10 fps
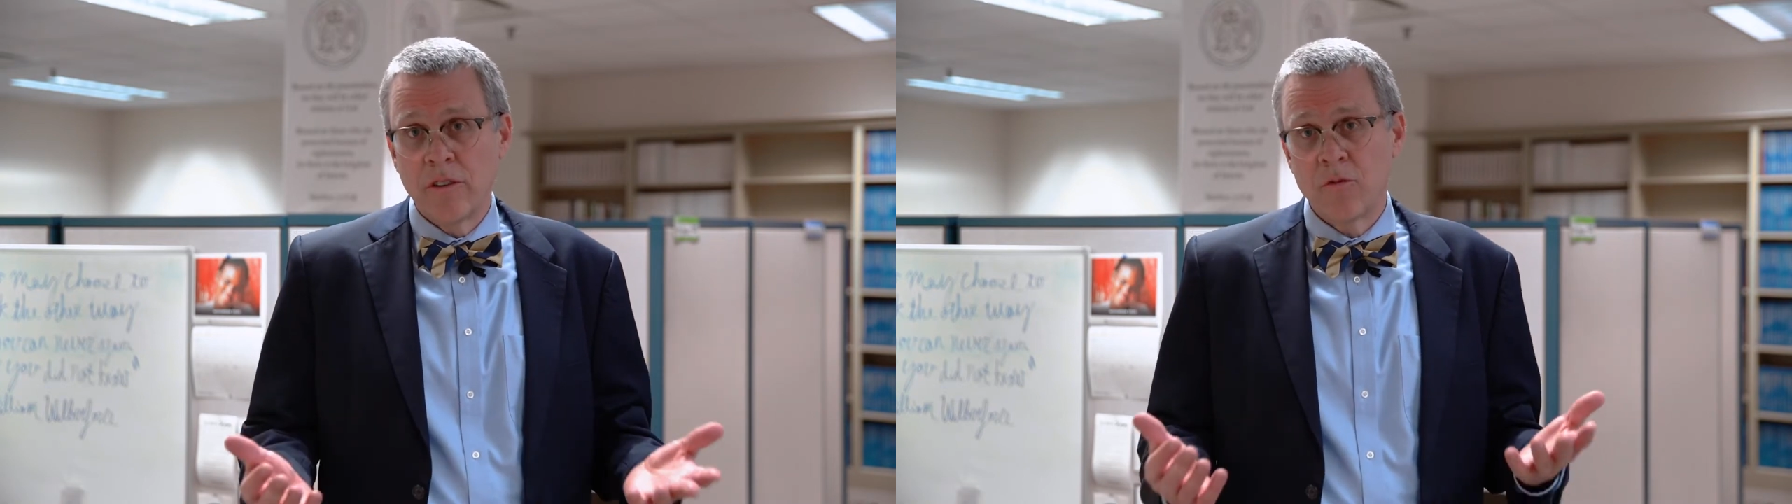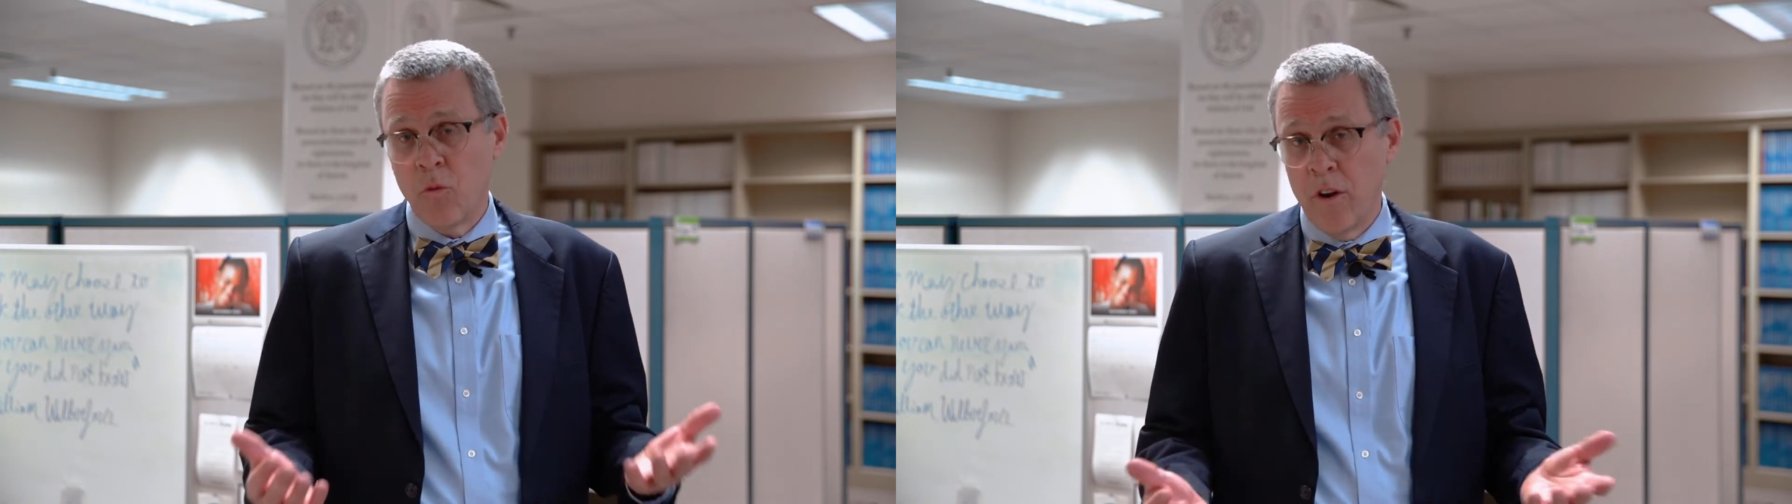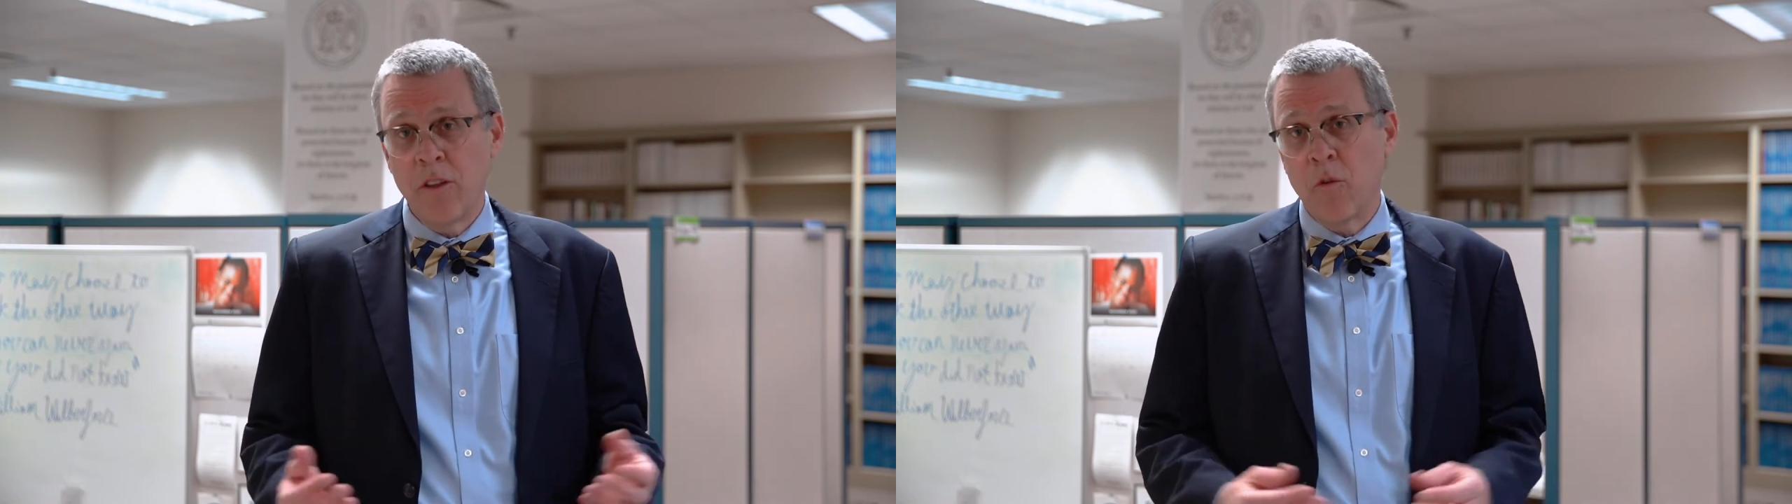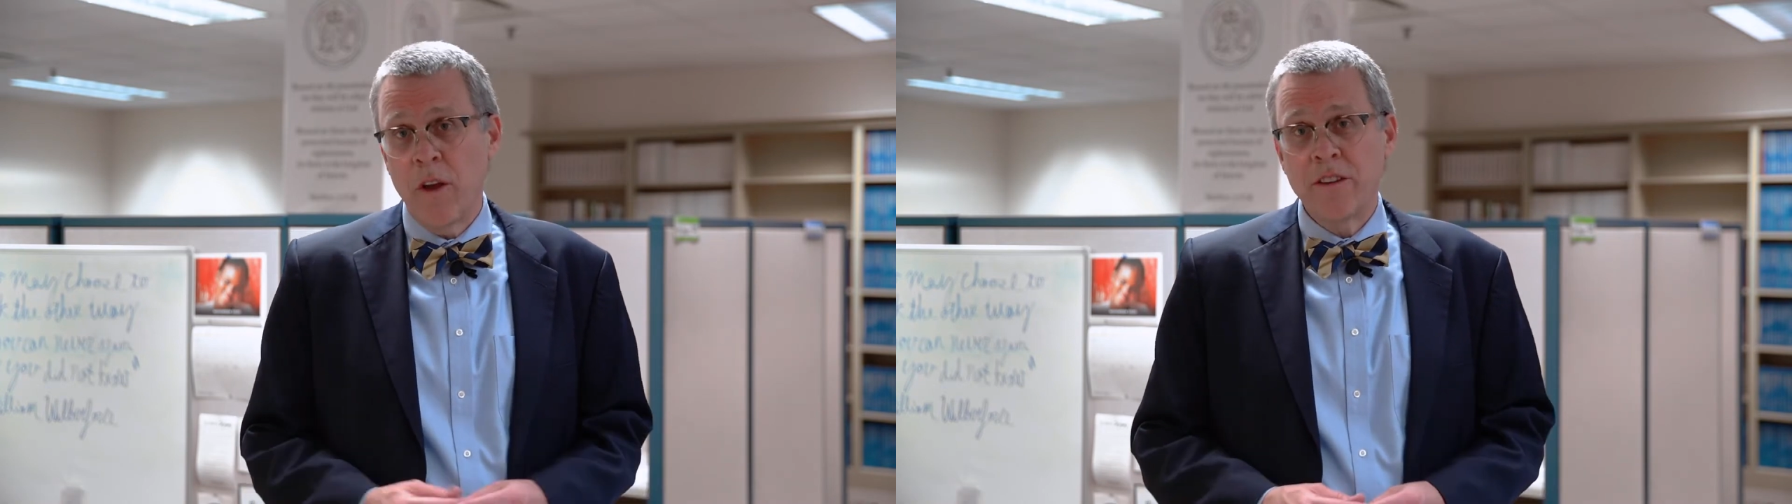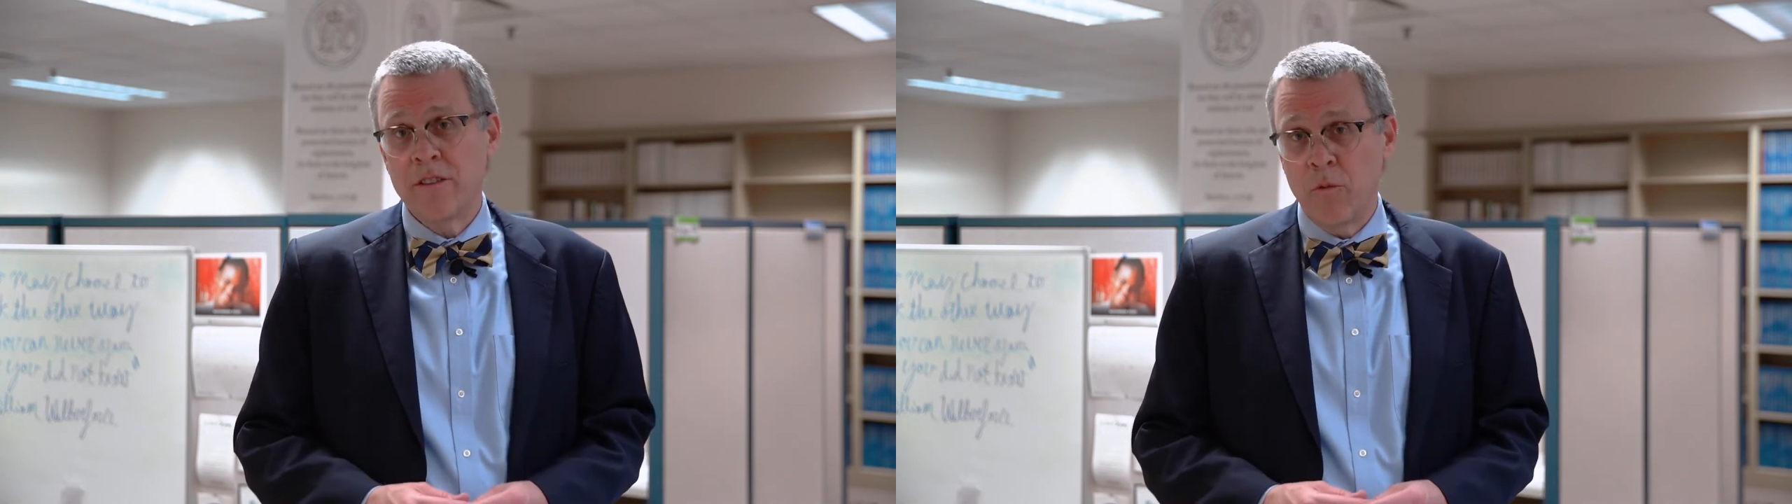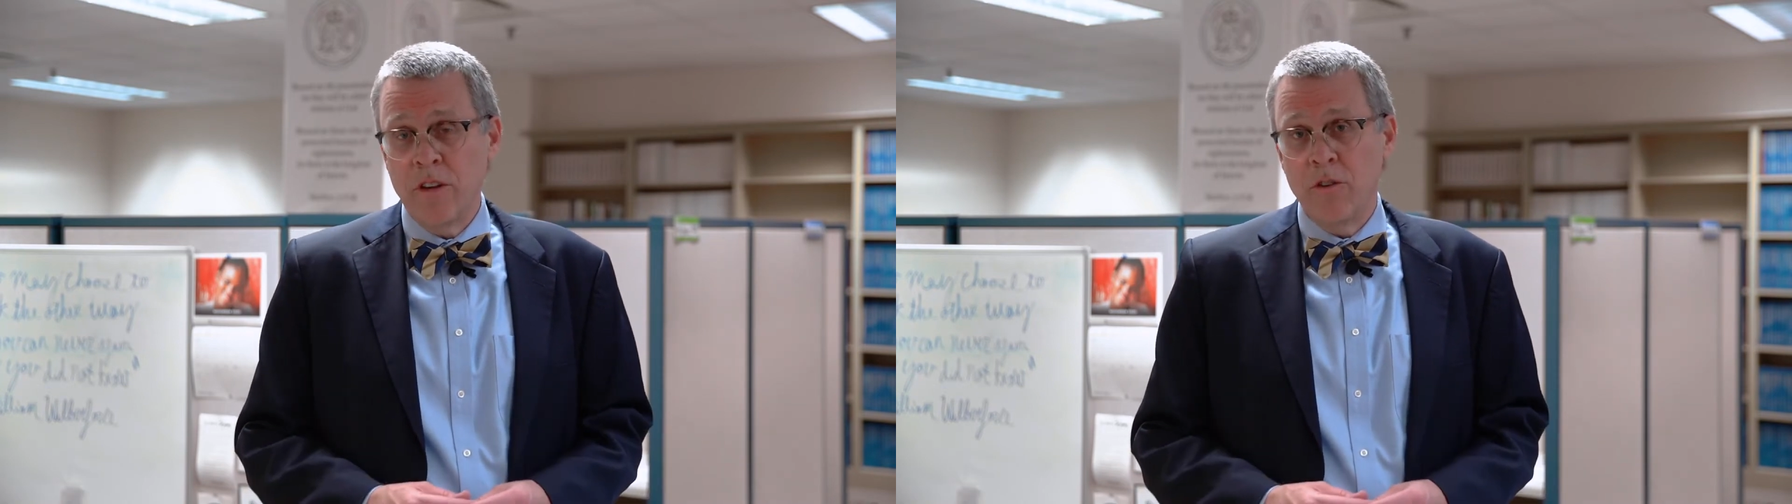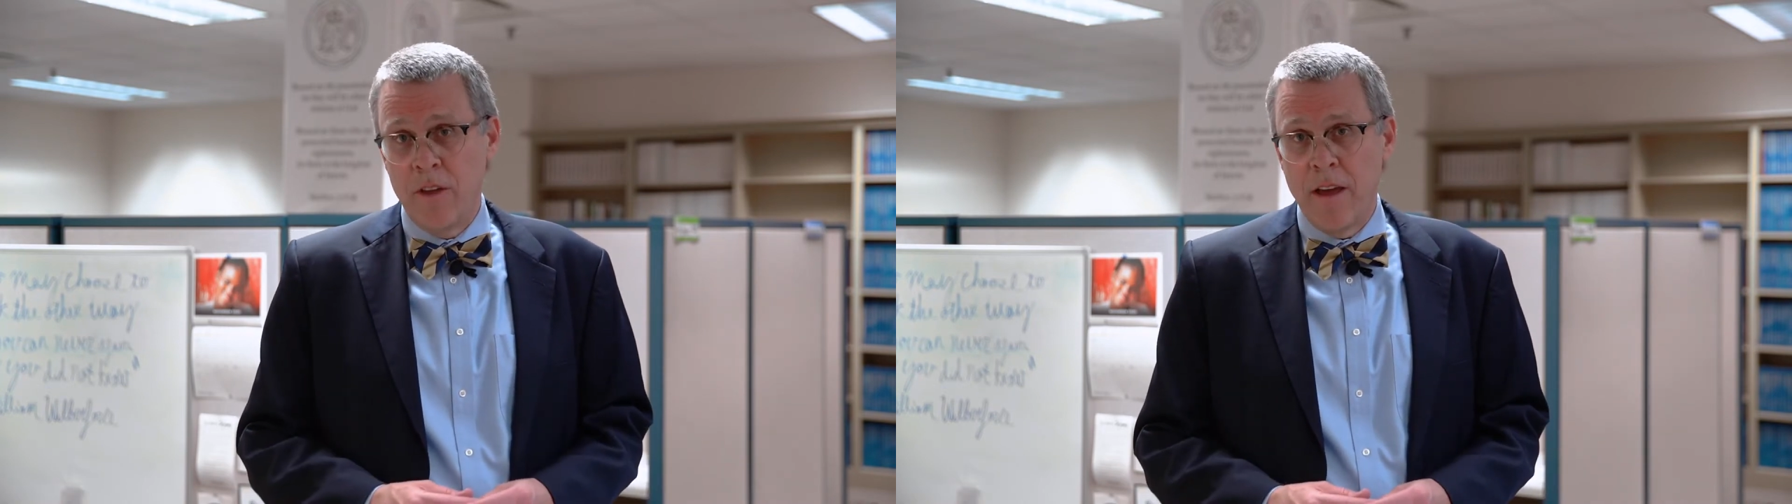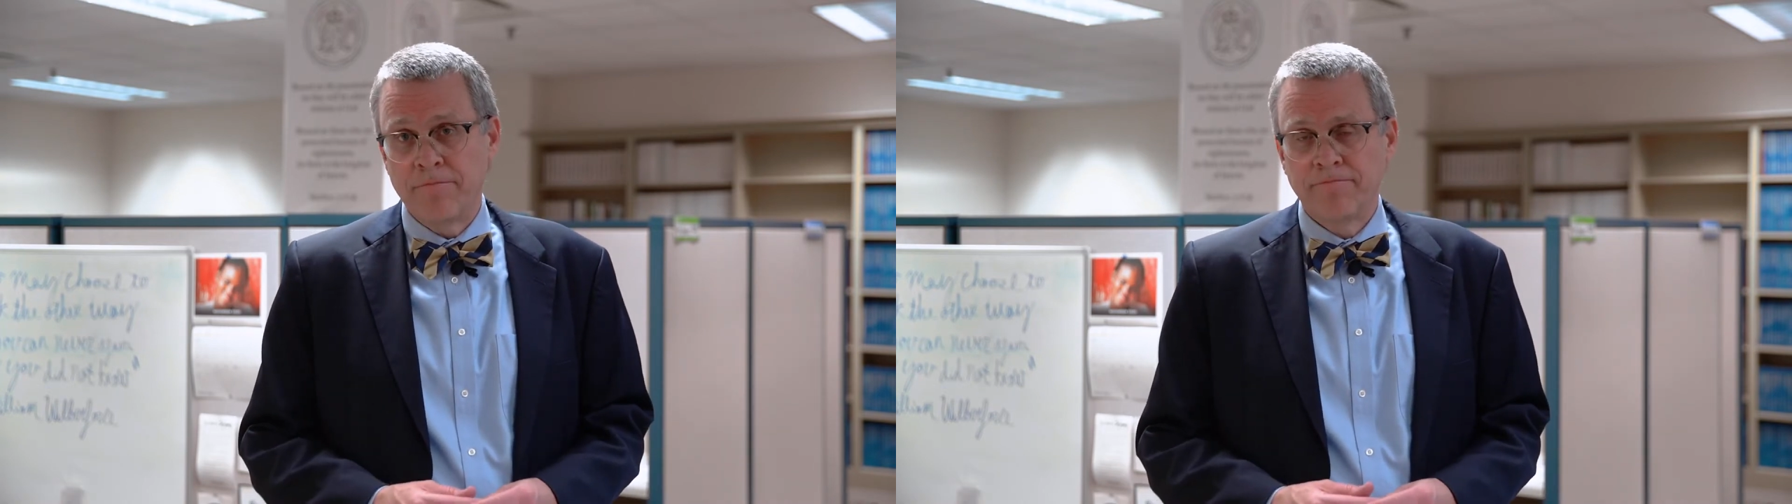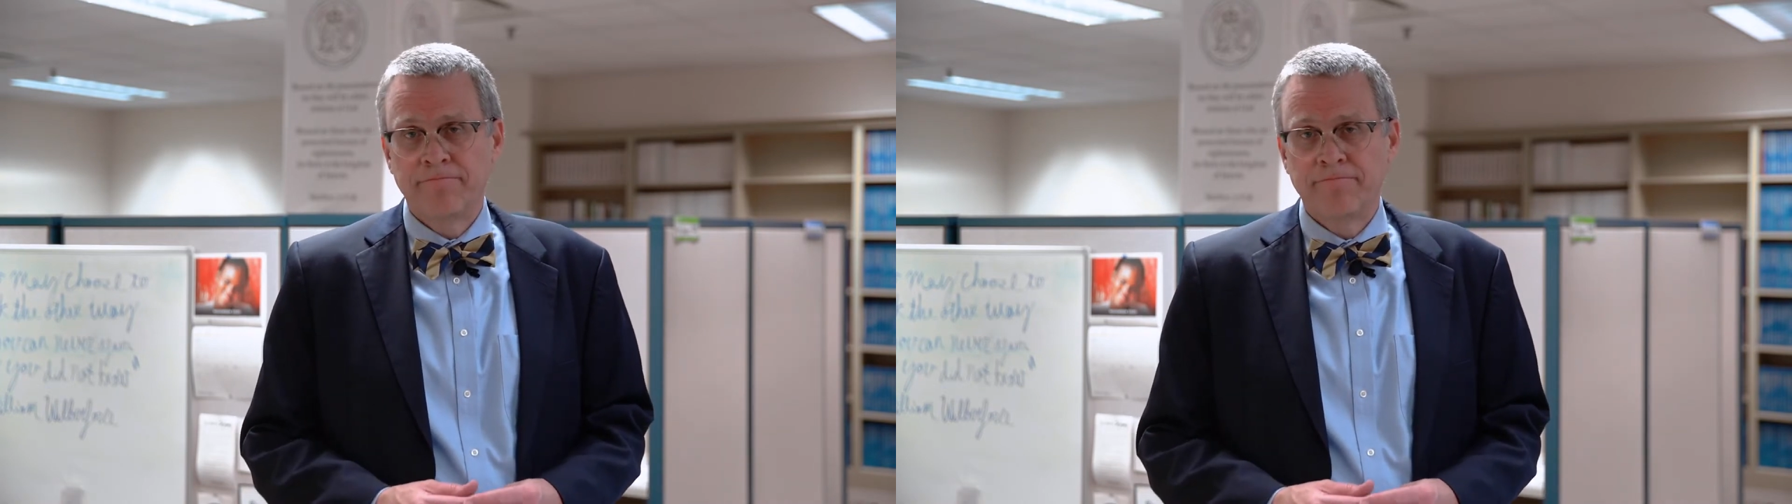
is one of the ways that we do that.